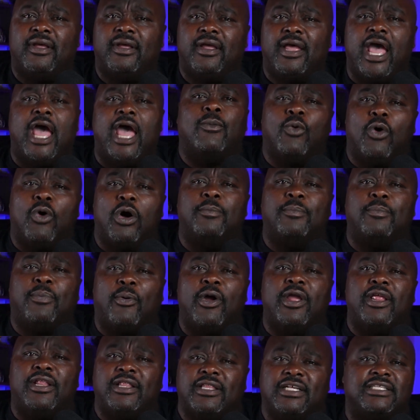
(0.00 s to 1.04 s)
at one
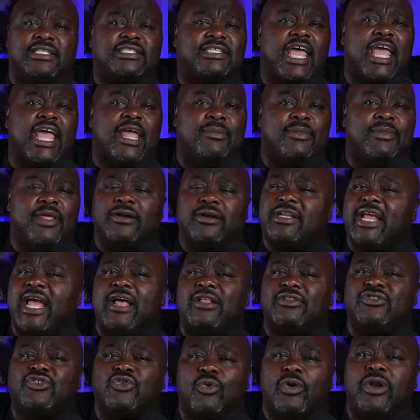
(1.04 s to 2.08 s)
point in this game. They're
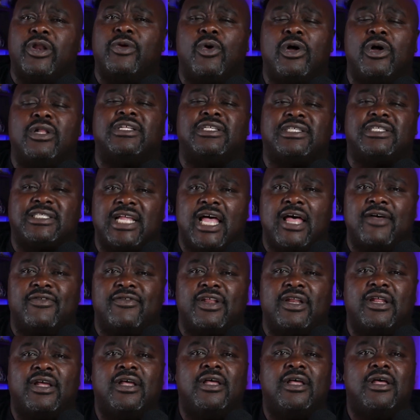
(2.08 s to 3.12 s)
down 21-7.